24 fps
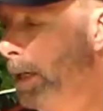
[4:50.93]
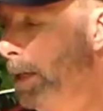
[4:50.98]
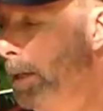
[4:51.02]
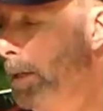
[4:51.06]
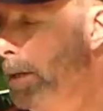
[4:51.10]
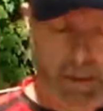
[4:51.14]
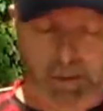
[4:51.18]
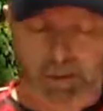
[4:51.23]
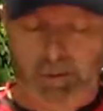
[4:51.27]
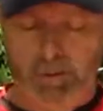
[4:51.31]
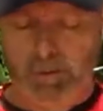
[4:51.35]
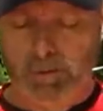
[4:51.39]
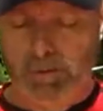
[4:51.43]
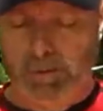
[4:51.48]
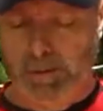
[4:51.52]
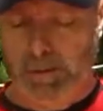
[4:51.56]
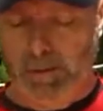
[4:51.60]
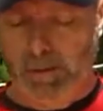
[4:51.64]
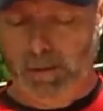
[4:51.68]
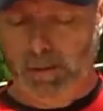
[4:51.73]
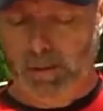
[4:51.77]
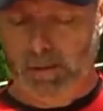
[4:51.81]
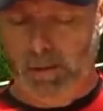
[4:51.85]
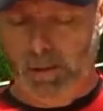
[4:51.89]

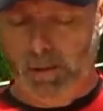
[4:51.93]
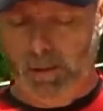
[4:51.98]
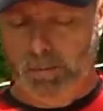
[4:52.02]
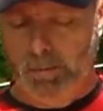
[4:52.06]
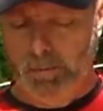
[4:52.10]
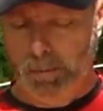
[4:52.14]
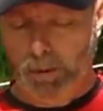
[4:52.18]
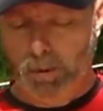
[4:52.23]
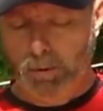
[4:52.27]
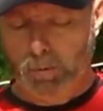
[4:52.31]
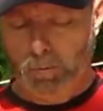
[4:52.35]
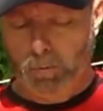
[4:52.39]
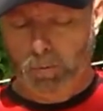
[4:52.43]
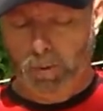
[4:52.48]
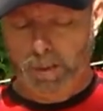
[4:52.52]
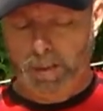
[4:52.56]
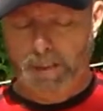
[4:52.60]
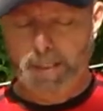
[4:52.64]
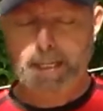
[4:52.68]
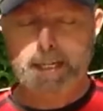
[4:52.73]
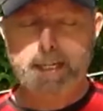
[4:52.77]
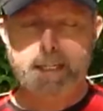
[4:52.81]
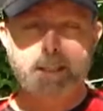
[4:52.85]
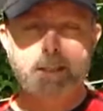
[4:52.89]
I broke
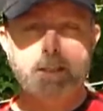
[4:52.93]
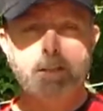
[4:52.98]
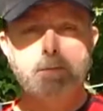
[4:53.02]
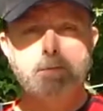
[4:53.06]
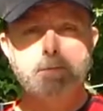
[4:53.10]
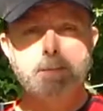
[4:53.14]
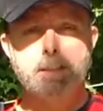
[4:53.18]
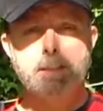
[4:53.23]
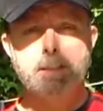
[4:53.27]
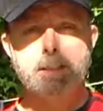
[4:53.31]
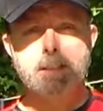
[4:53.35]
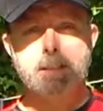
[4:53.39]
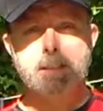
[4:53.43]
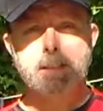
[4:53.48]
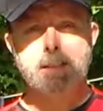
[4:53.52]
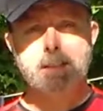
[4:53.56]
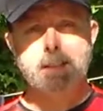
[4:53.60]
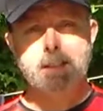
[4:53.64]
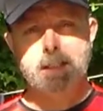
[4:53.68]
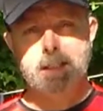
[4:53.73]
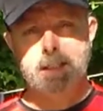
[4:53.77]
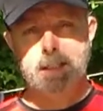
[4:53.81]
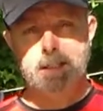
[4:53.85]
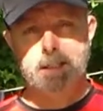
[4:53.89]
1 egg over it,
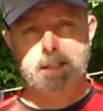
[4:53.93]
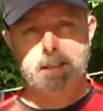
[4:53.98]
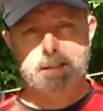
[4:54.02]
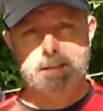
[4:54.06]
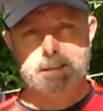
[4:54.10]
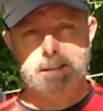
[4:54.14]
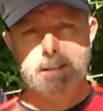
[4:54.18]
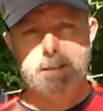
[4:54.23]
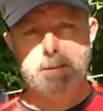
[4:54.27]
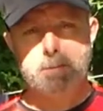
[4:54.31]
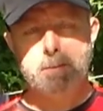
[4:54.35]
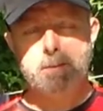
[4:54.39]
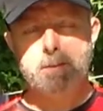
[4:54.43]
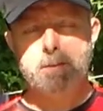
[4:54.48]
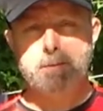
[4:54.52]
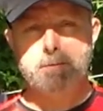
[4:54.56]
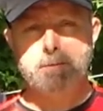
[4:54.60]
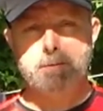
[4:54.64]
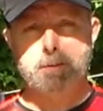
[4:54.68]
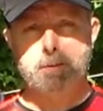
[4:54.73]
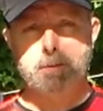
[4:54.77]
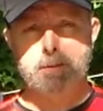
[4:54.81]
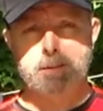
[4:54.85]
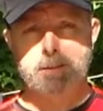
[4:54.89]
a teaspoon
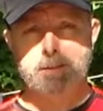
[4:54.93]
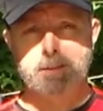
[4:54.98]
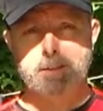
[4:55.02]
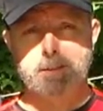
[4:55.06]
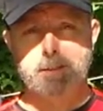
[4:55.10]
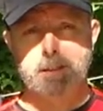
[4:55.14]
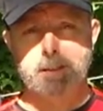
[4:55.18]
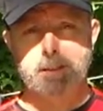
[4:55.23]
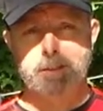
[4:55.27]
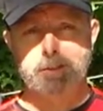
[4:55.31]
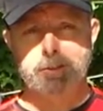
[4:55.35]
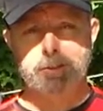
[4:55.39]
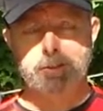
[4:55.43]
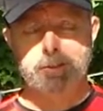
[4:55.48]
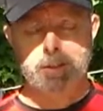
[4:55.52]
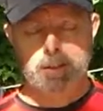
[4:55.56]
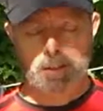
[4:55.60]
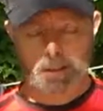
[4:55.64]
of cornstarch,